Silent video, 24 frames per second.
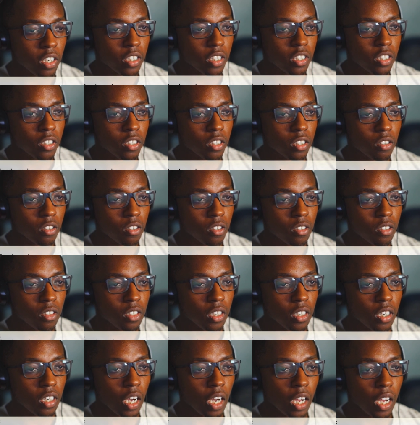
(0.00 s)
I don't know
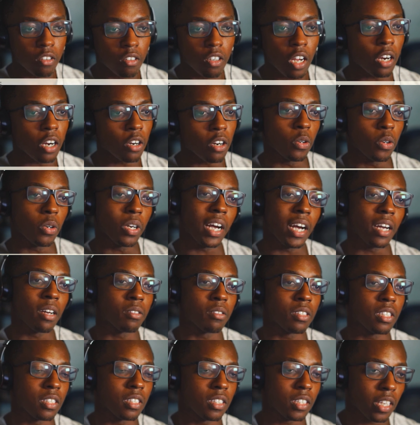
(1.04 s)
what IoT stands for,
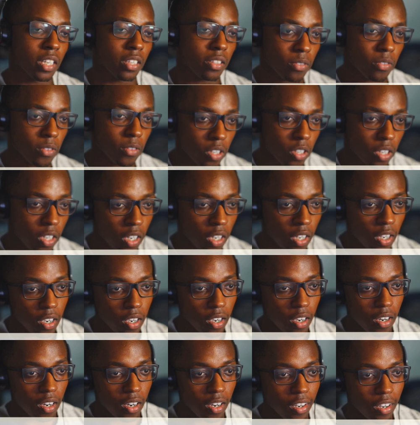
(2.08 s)
and
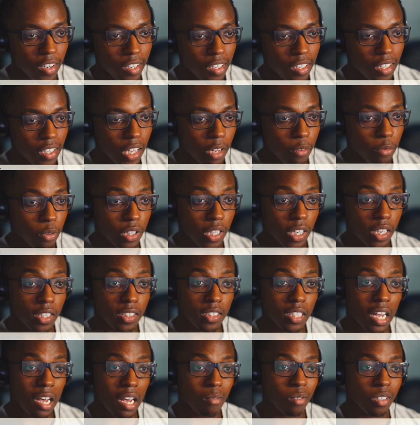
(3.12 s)
related topics.
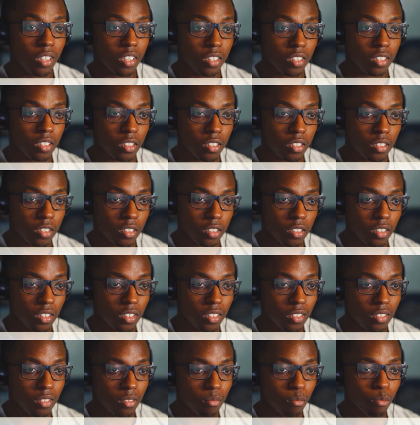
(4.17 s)
Most
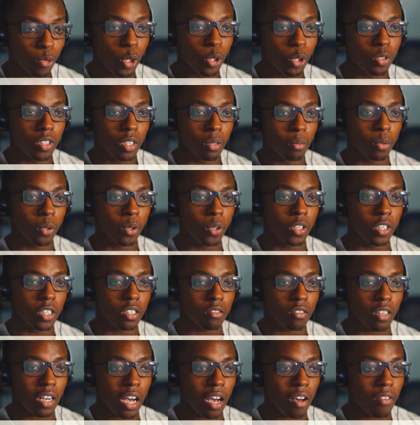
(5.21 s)
employees will have an AI
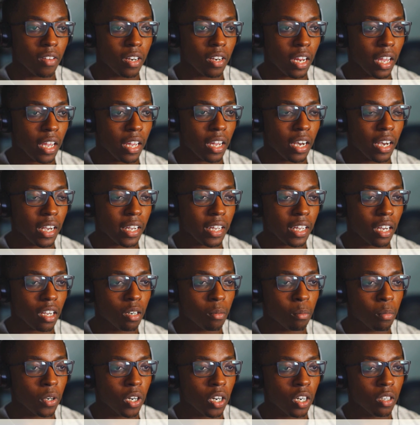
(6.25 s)
counterpart which will
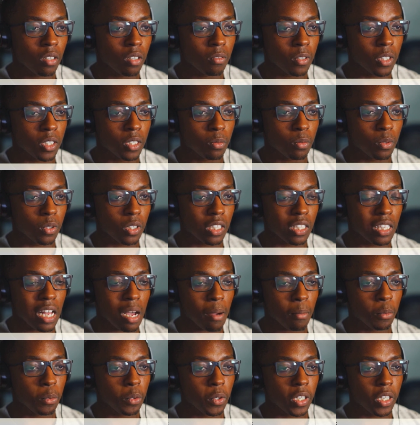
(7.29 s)
collaborate
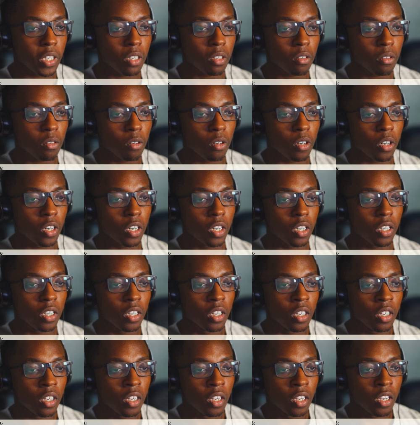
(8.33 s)
uh,
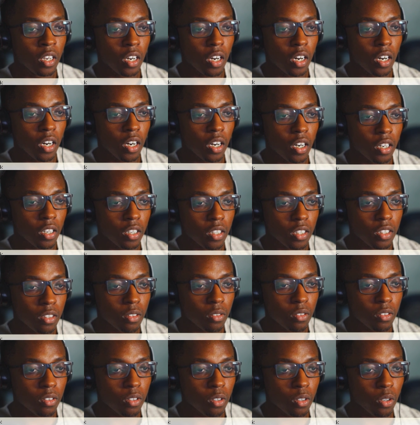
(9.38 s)
or
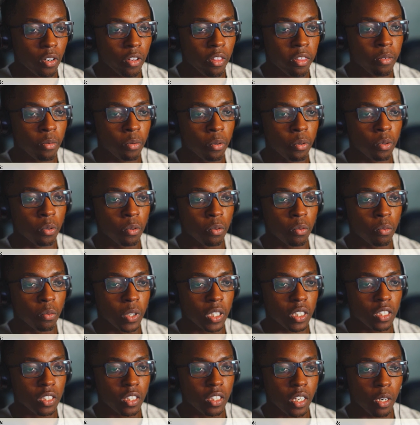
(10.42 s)
through which their work
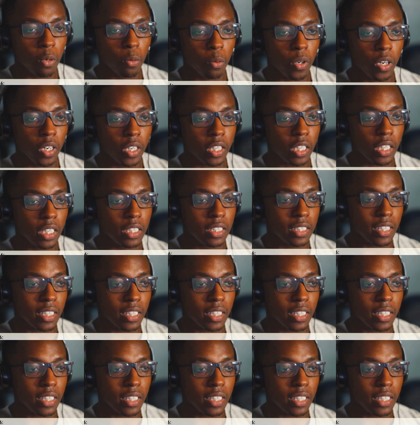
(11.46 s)
is amplified.